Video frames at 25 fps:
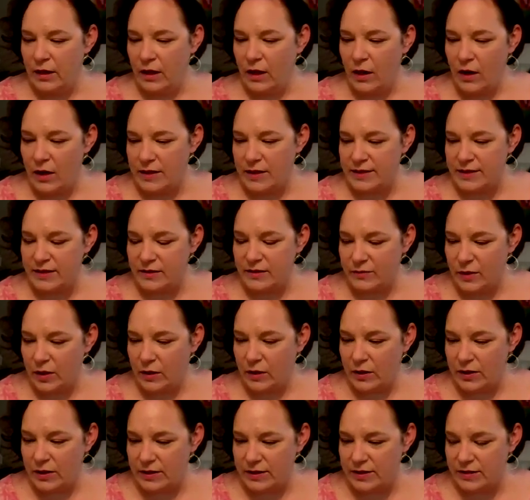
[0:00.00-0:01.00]
Awesome,
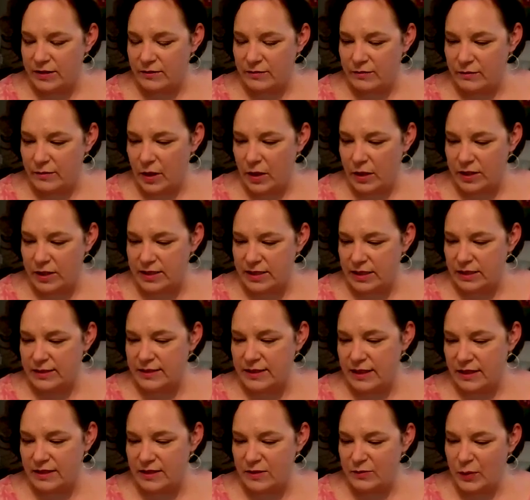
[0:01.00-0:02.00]
awesome. Mark says
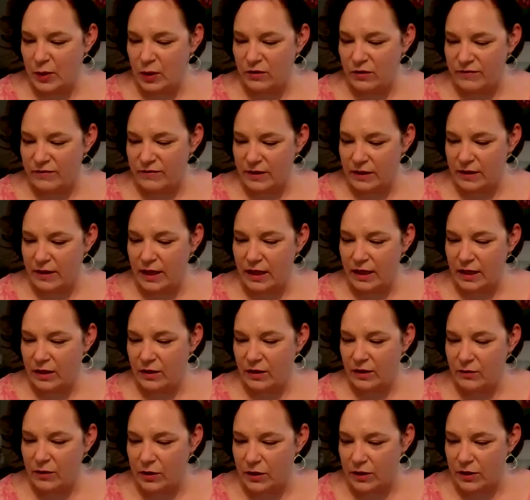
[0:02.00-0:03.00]
that's perfect. Thank
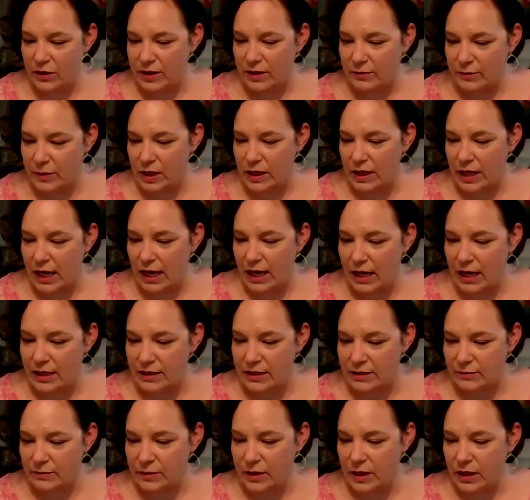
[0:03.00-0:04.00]
you. Good. I'm
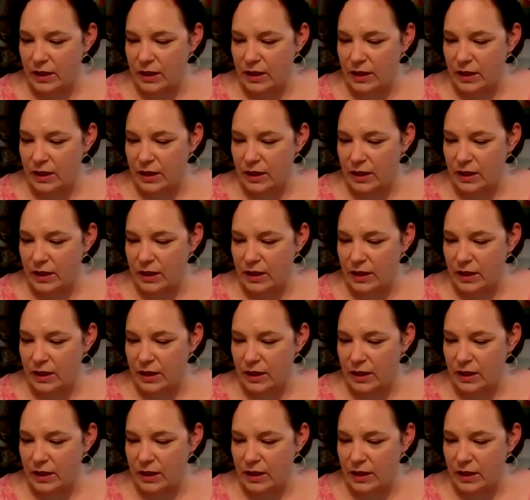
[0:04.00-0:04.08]
glad.